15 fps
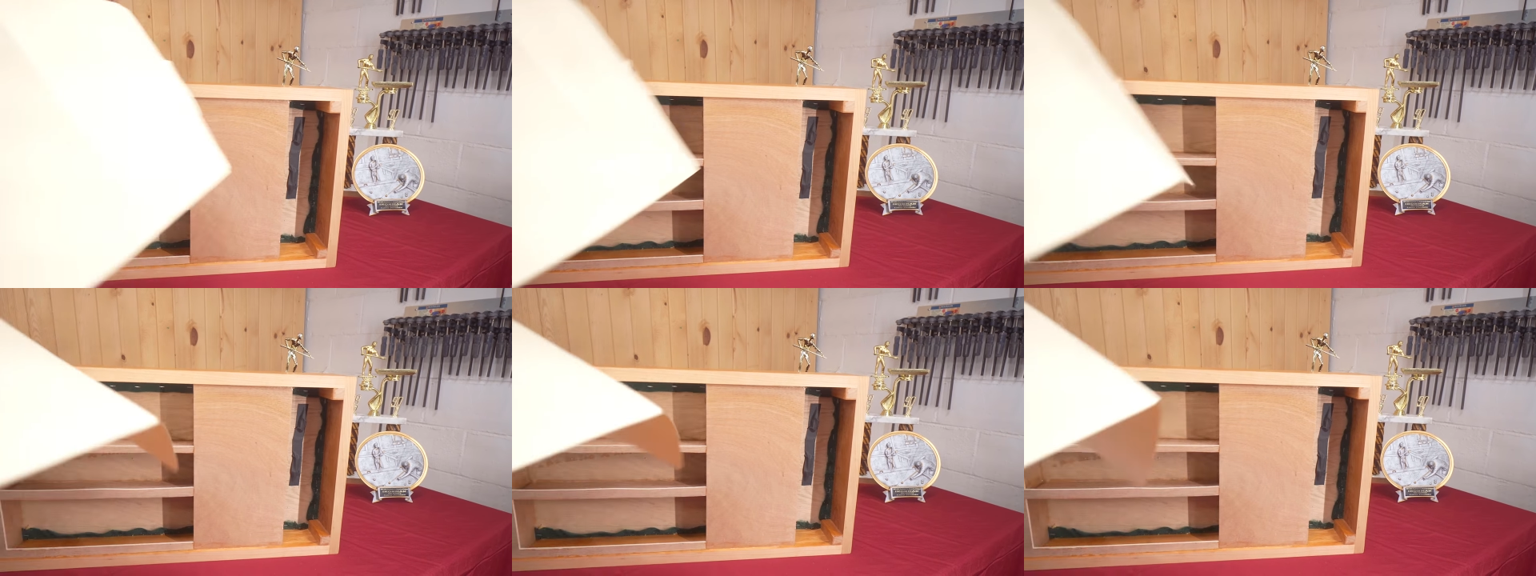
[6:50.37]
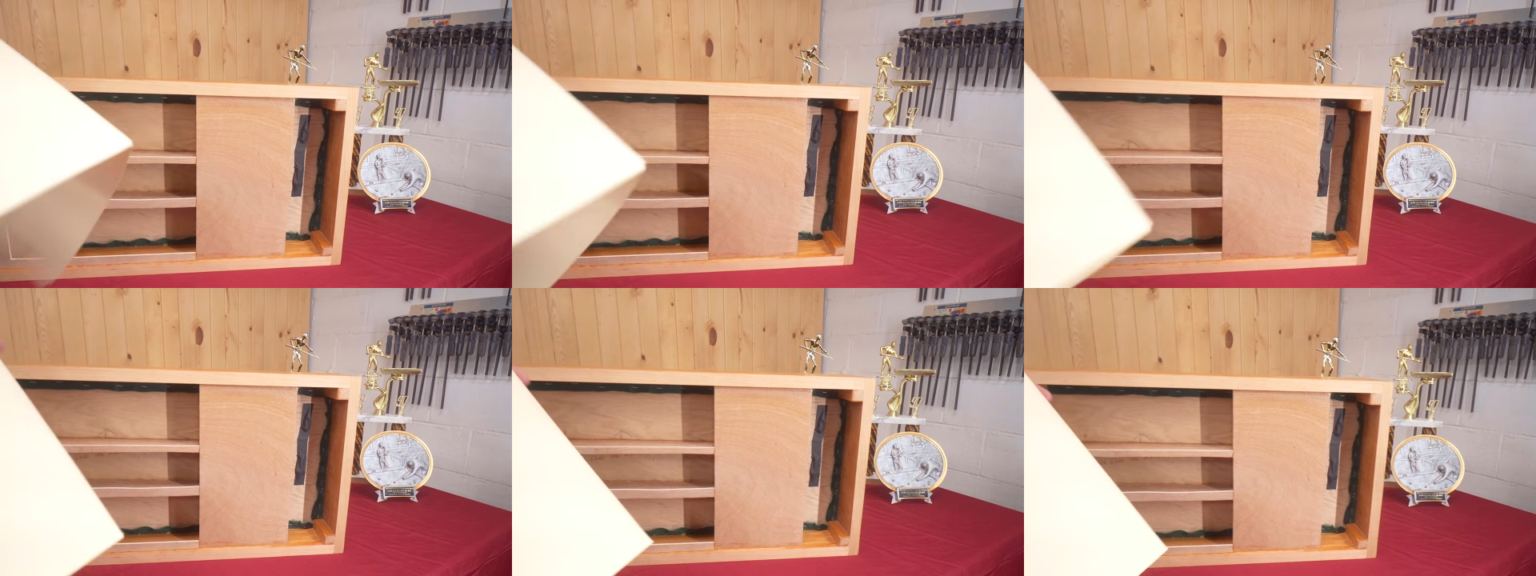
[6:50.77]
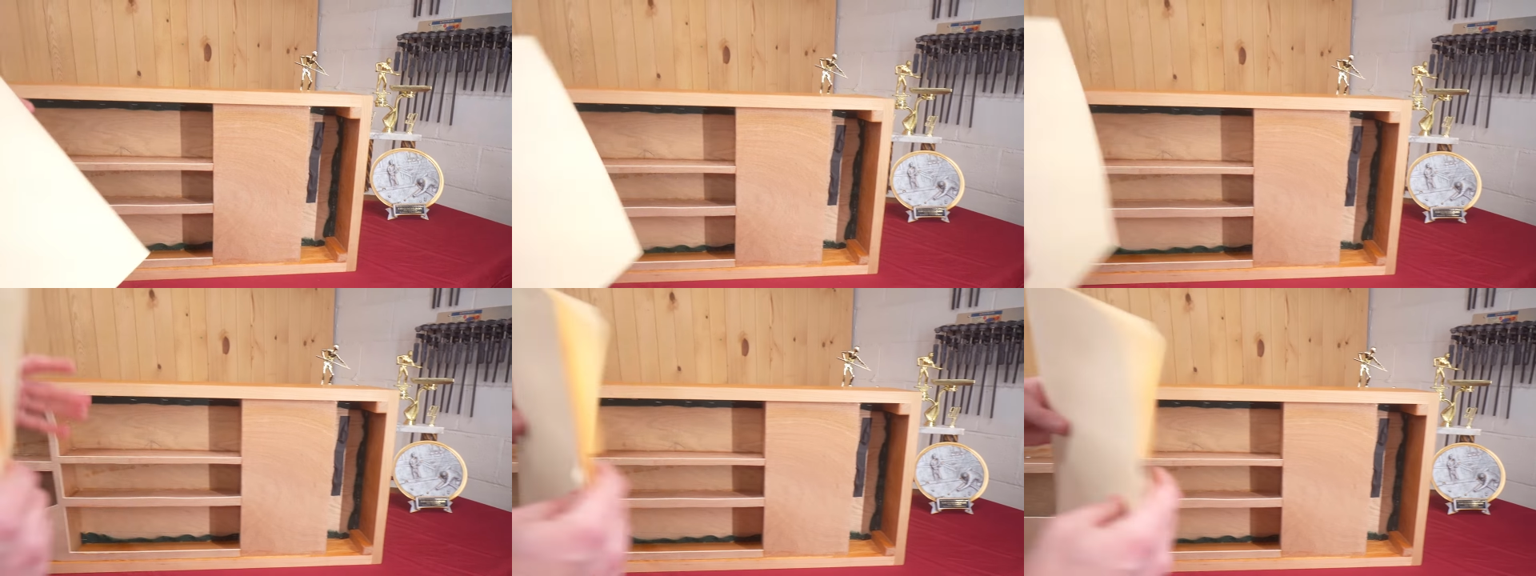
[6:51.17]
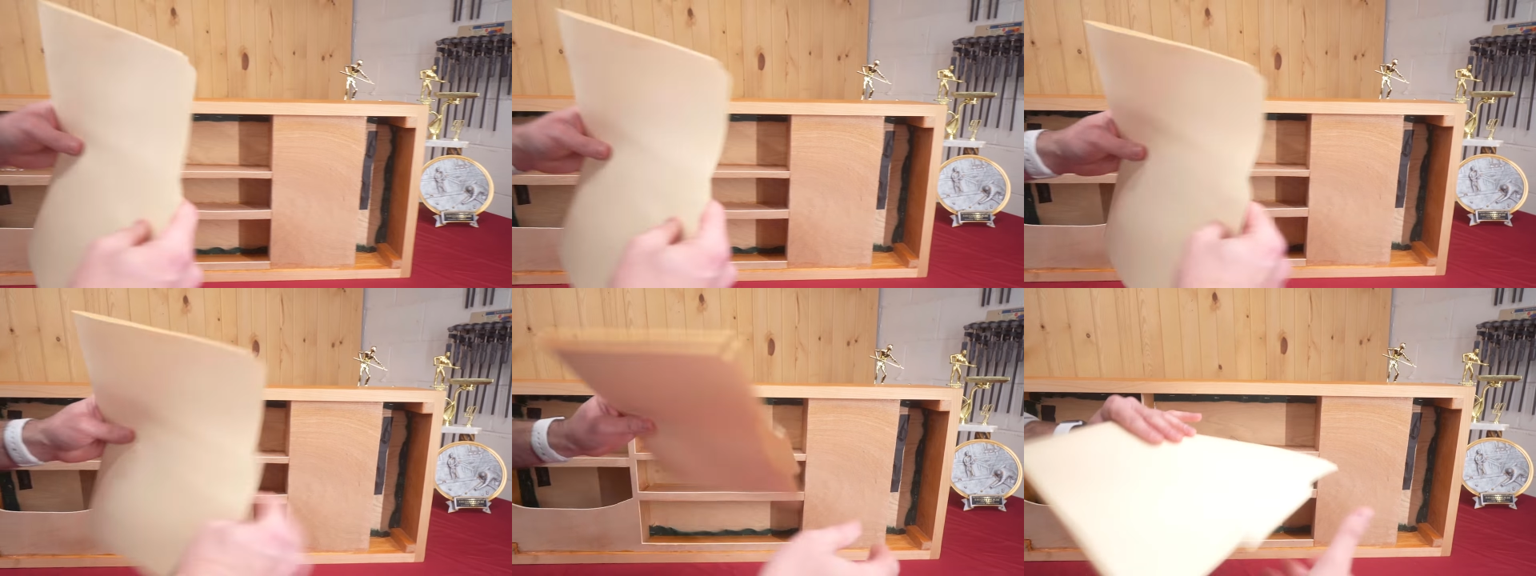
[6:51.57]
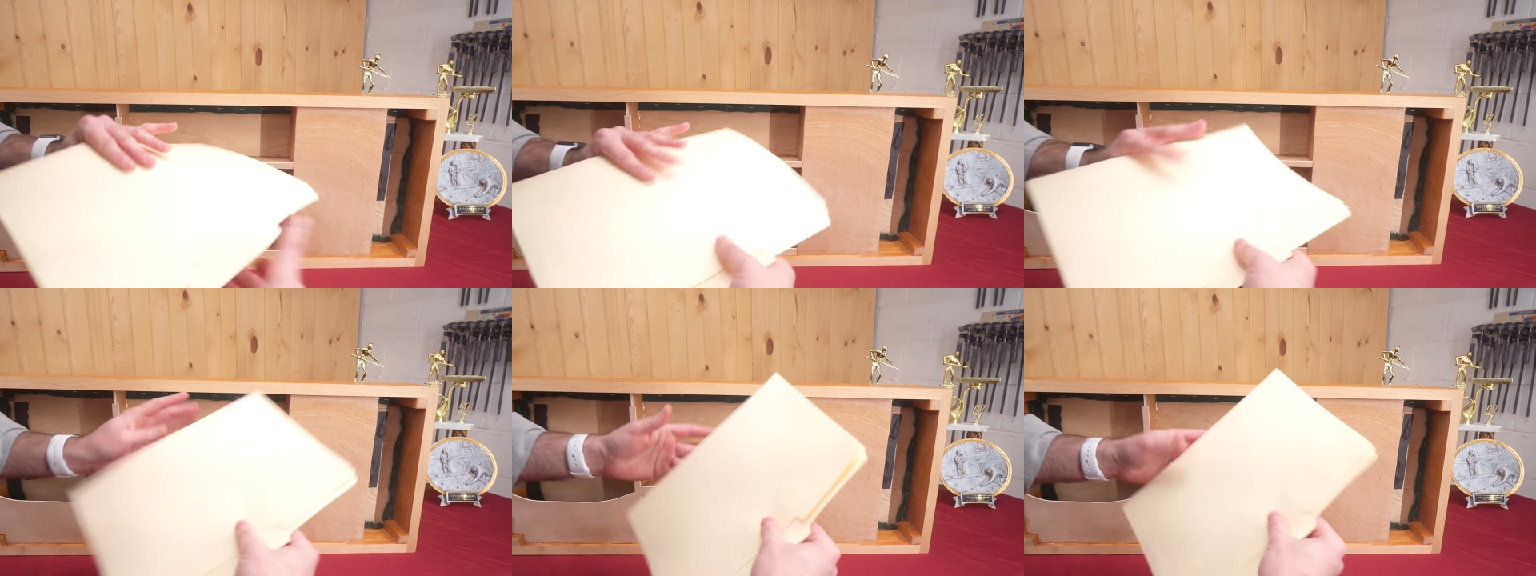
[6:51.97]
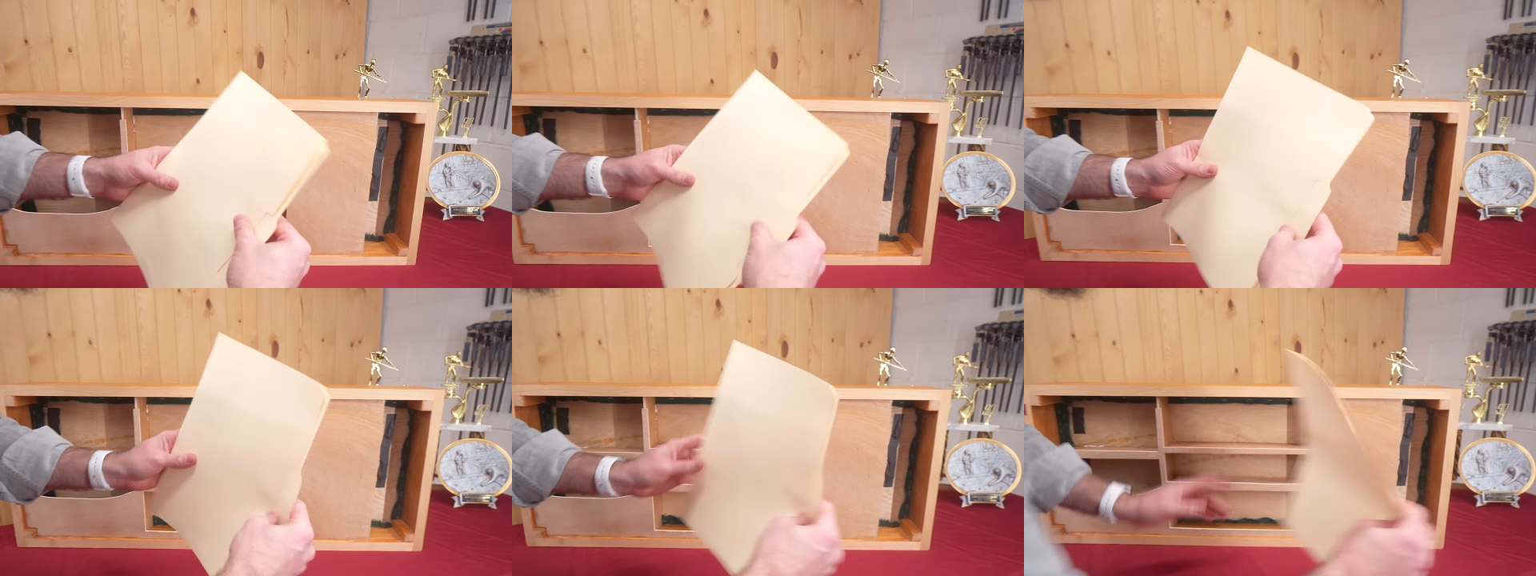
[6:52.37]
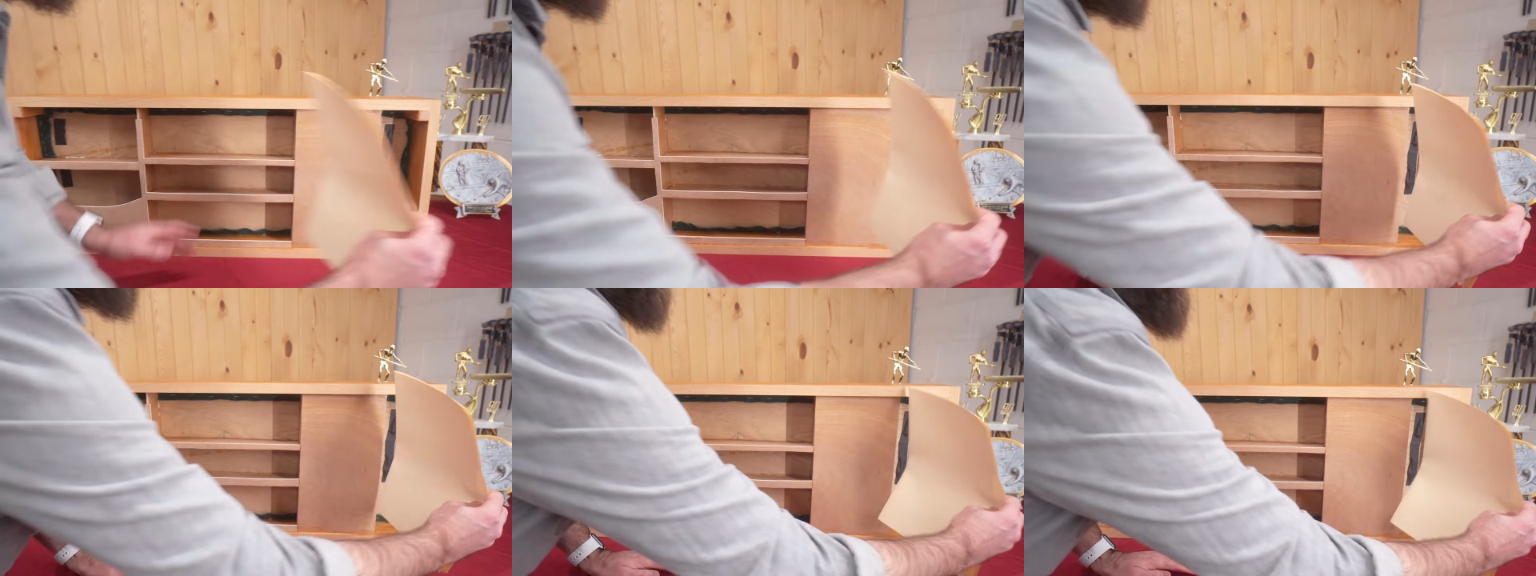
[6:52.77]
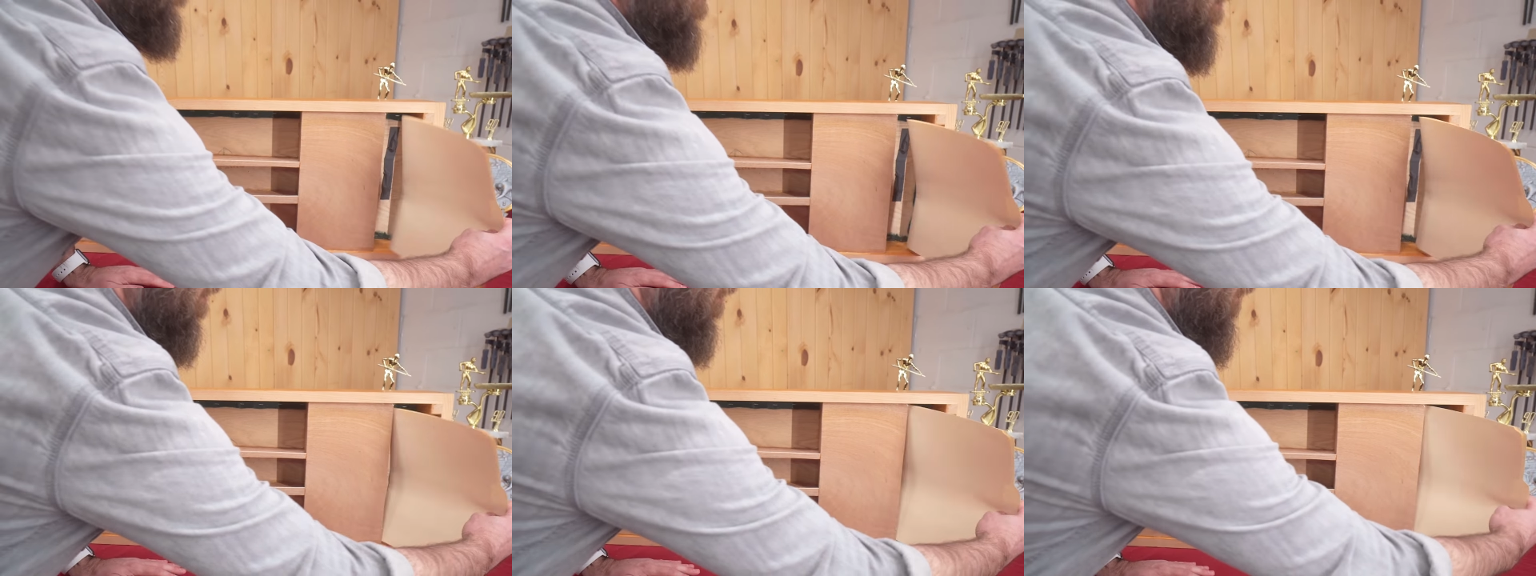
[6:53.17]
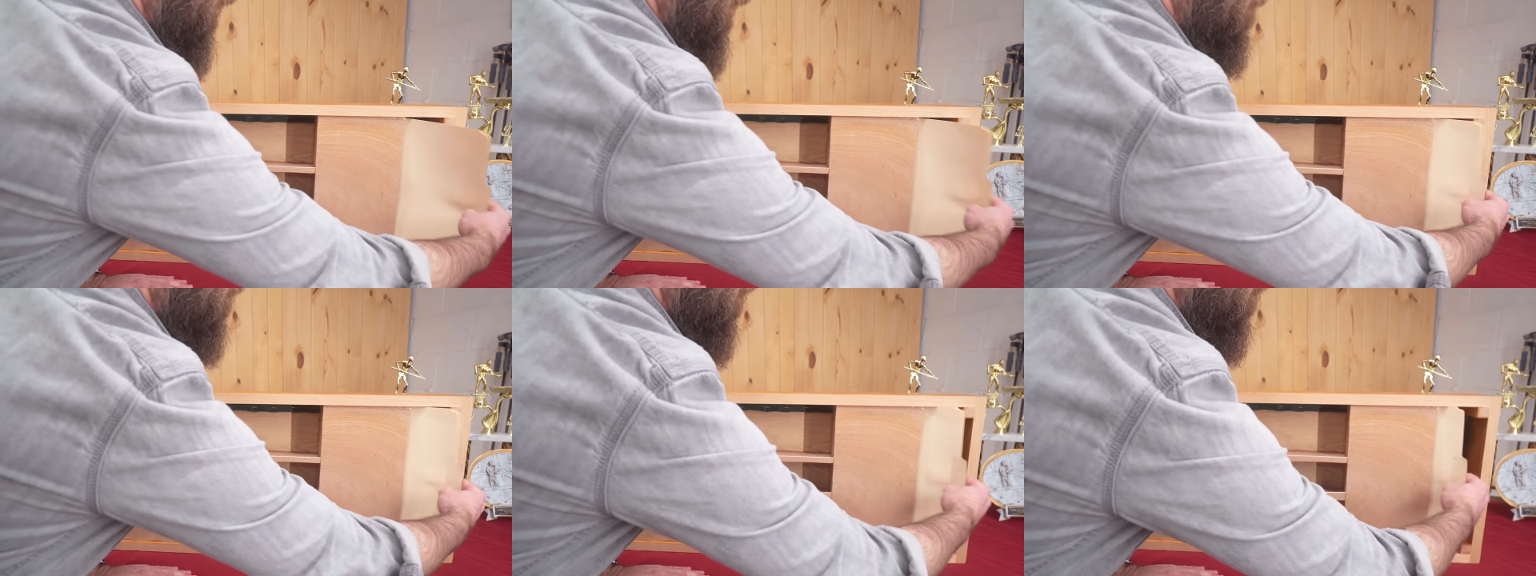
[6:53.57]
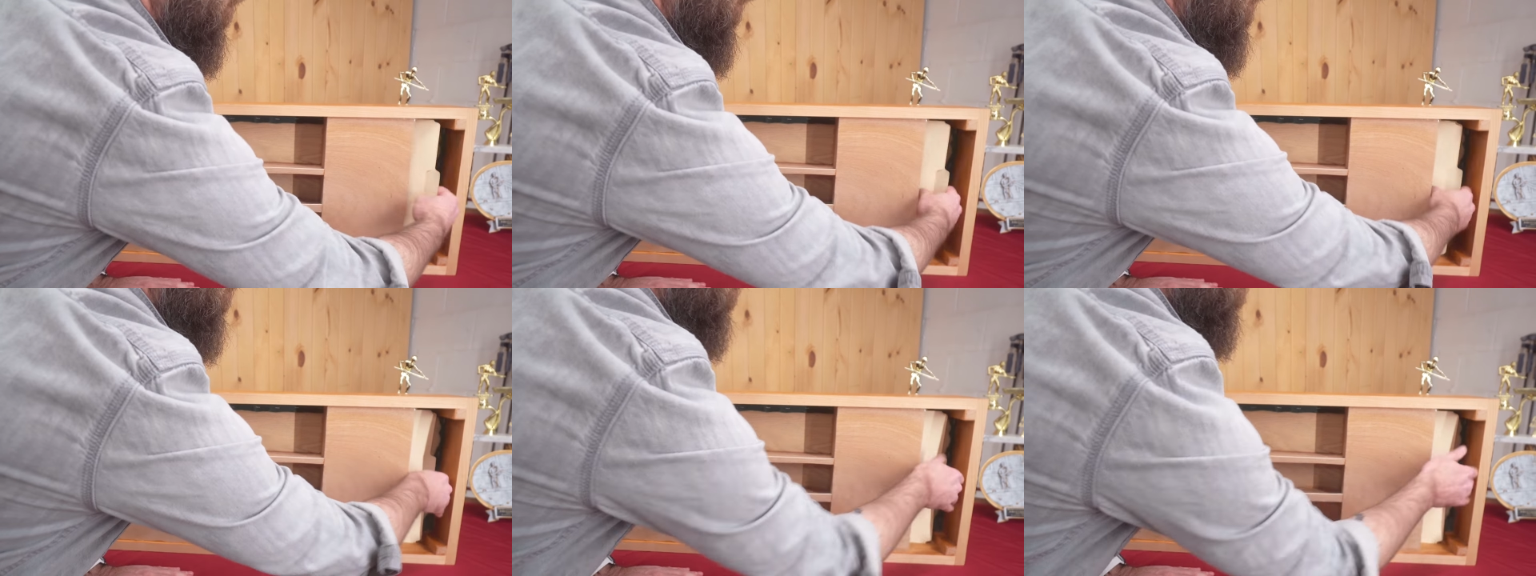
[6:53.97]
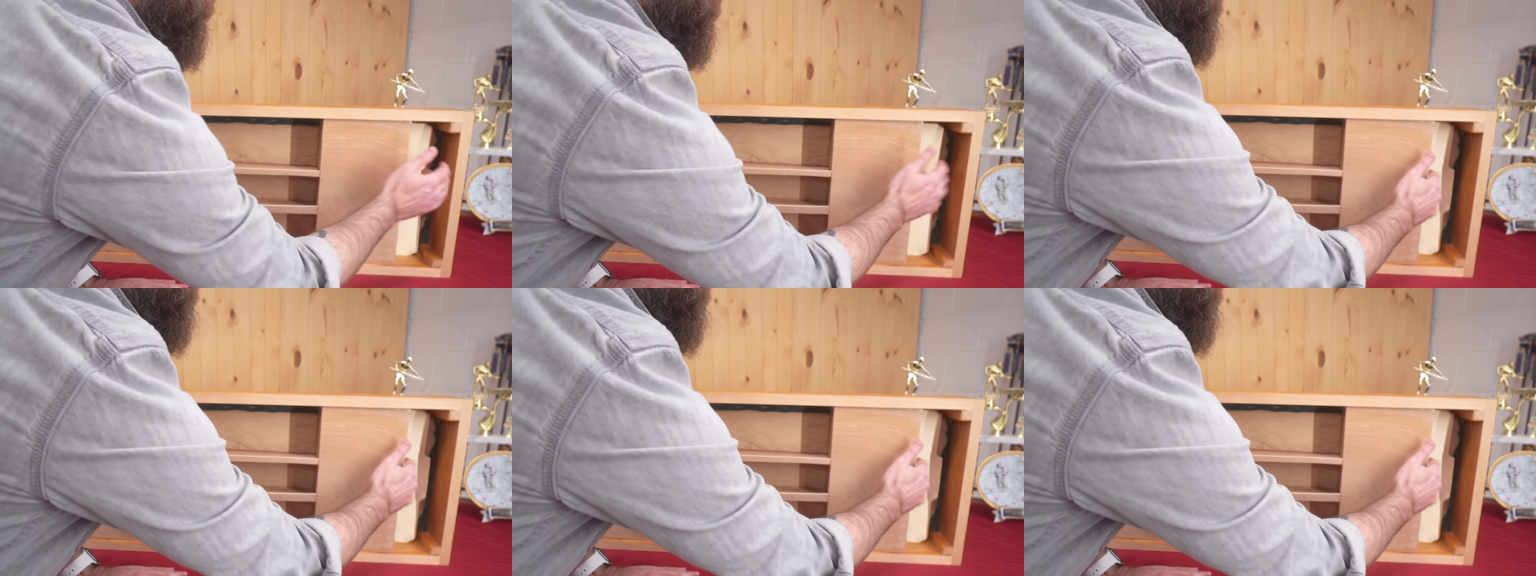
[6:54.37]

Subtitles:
Nobody's mouth can be seen.